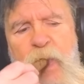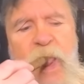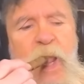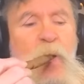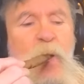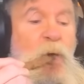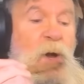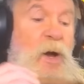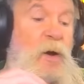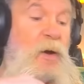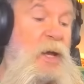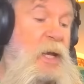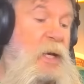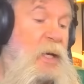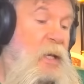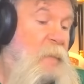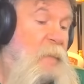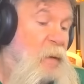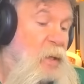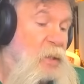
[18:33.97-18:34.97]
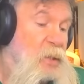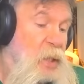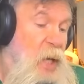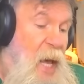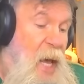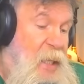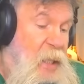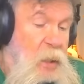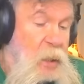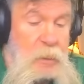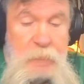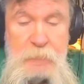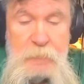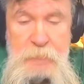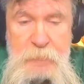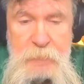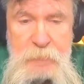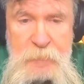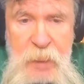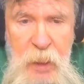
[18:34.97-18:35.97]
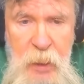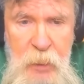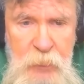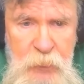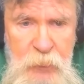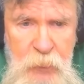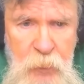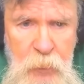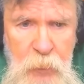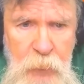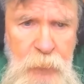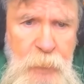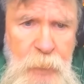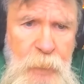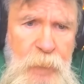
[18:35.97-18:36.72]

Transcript: Well, he didn't much like it, to tell you the truth.